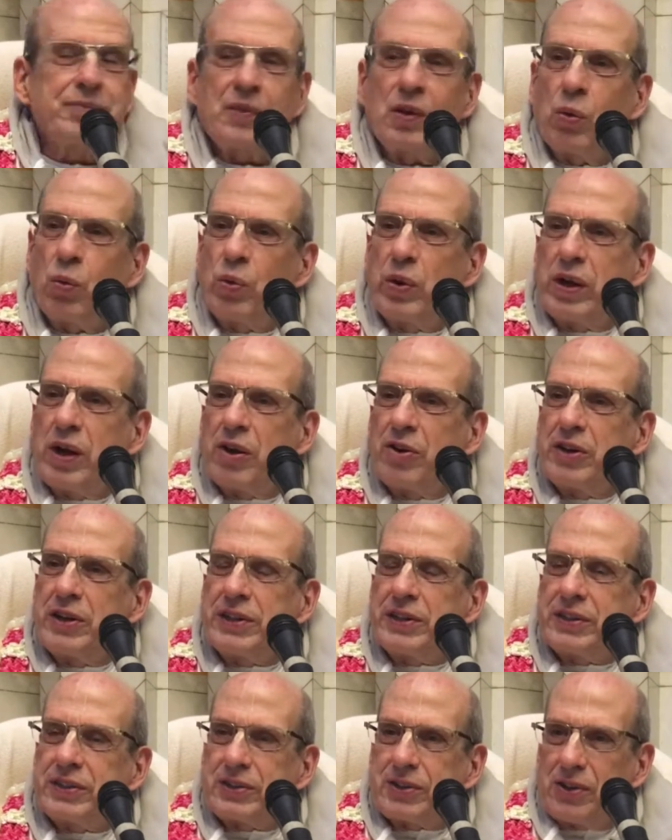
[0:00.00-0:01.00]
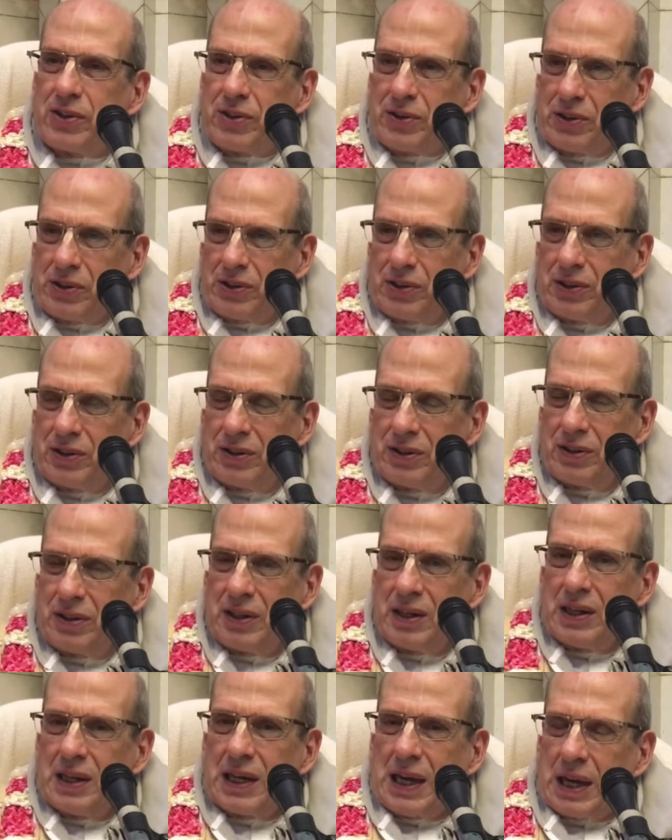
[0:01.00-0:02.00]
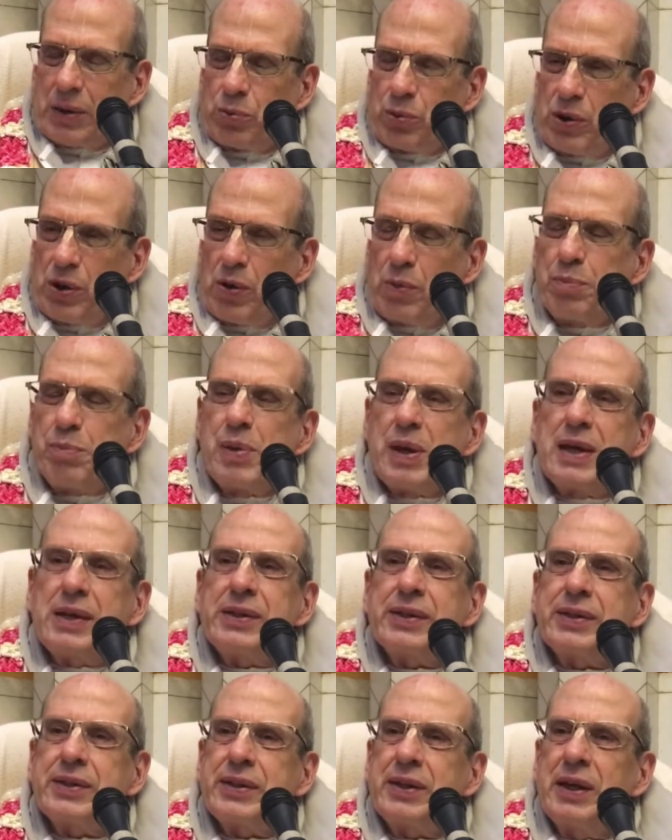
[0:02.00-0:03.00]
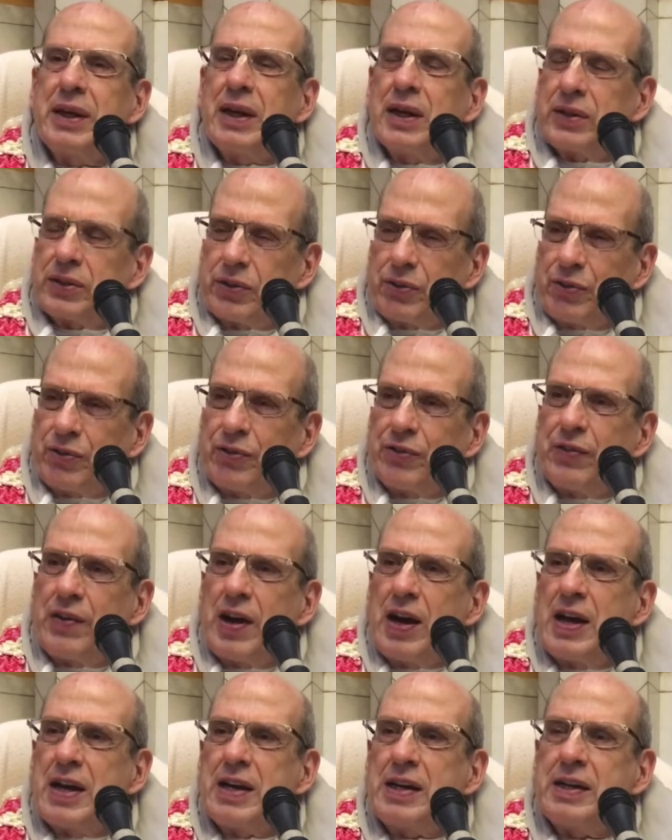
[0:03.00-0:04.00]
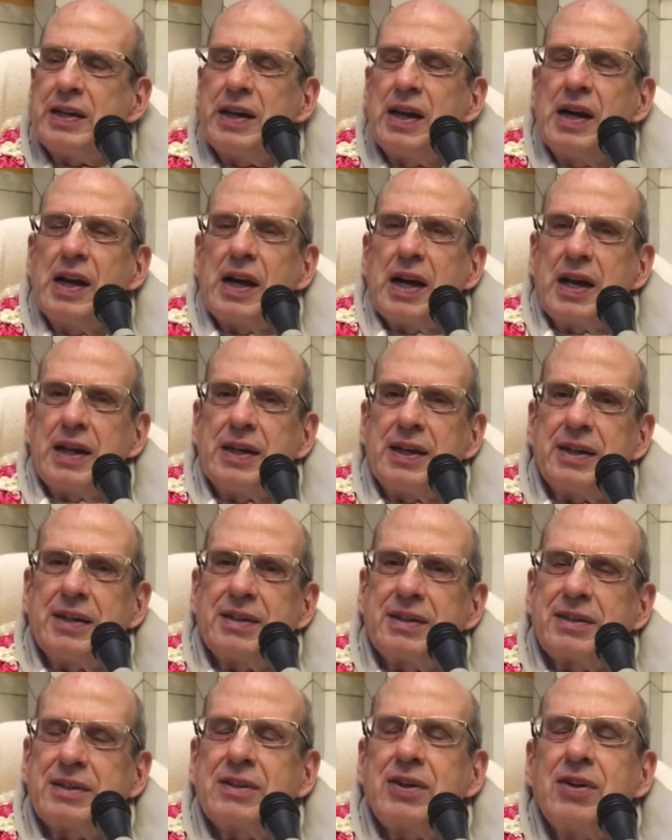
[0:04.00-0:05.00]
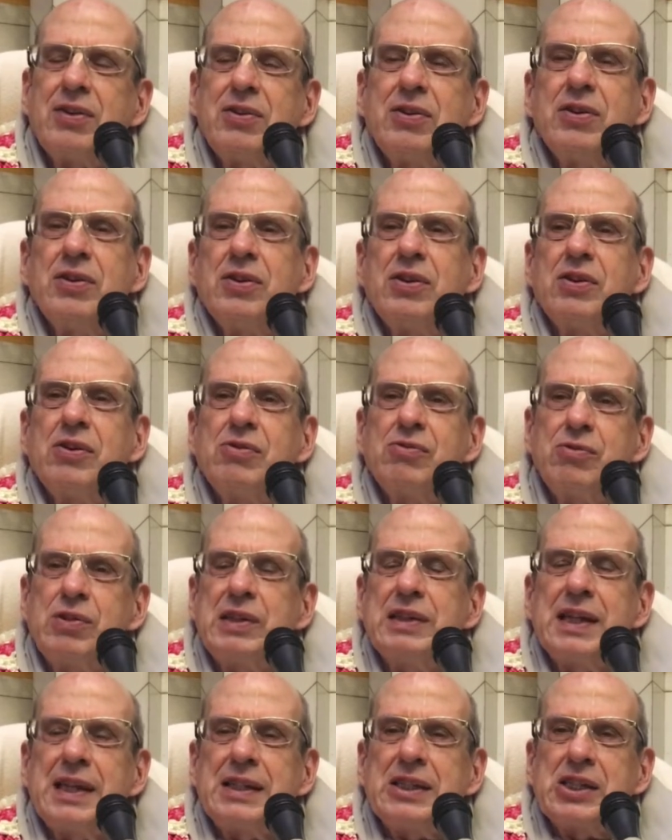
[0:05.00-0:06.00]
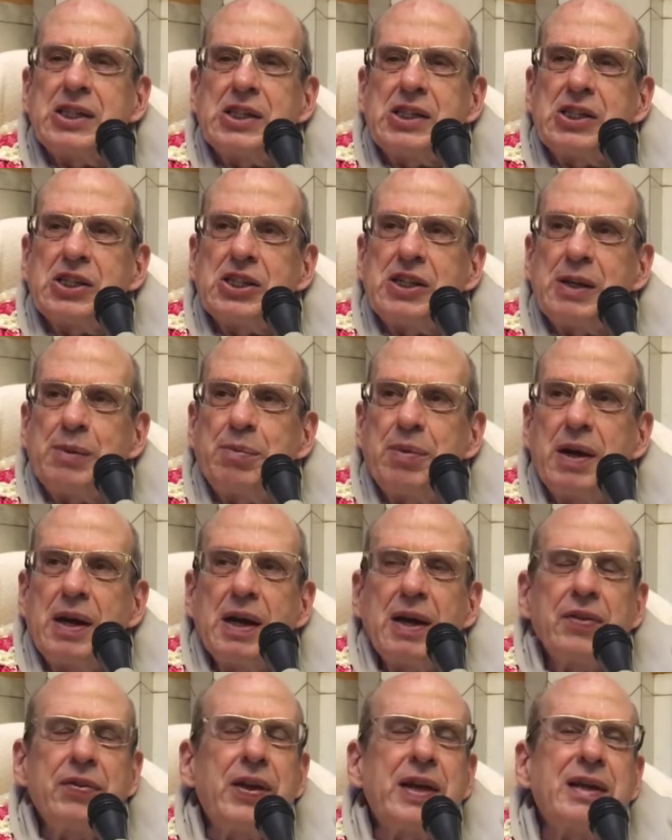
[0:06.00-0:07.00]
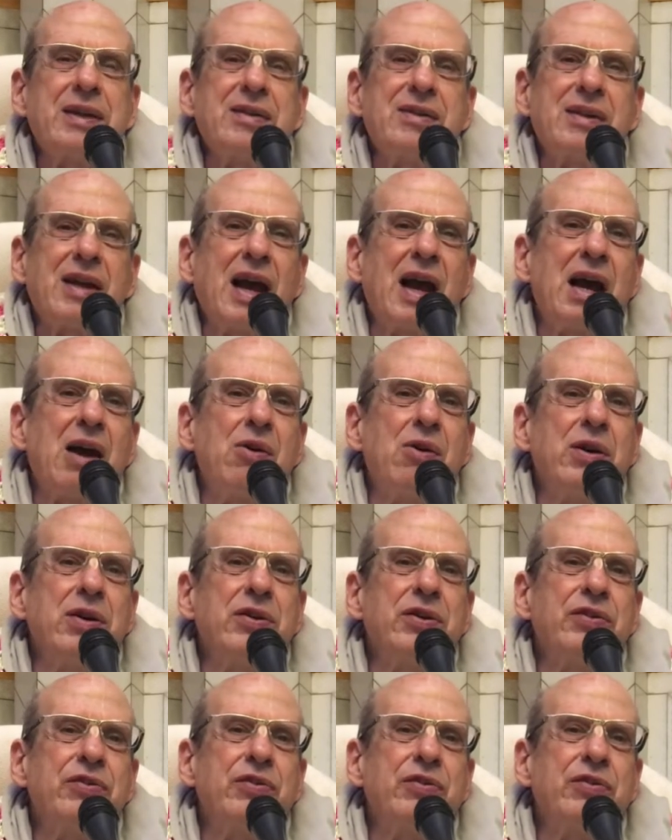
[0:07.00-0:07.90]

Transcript: We are eternal, and we are meant to find an eternal relationship that is ours